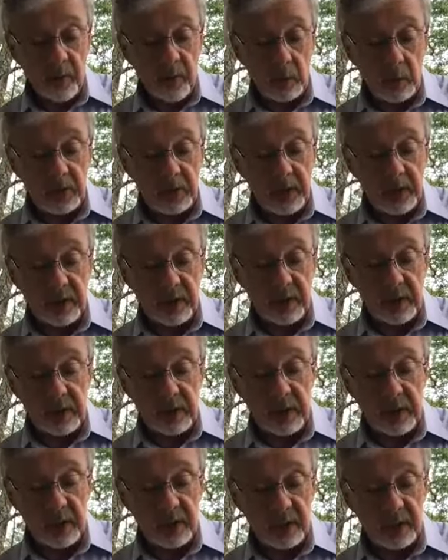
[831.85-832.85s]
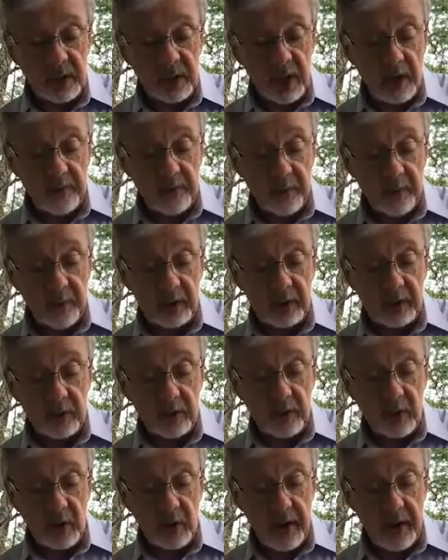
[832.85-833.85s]
for just as the sufferings of
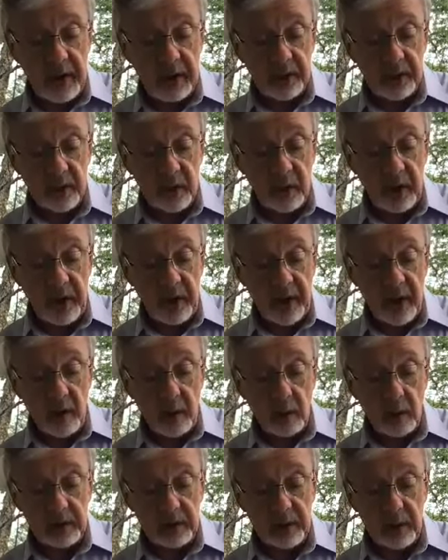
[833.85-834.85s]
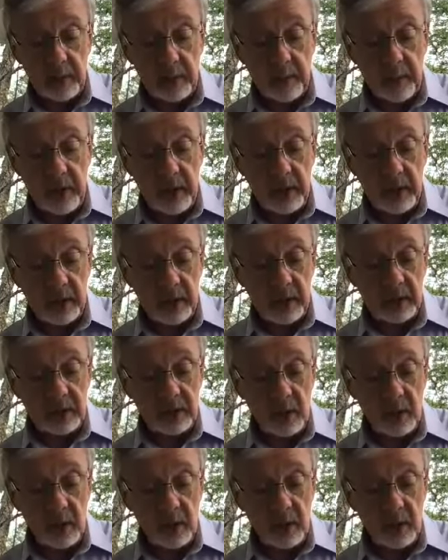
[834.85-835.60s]
Christ are ours in abundance,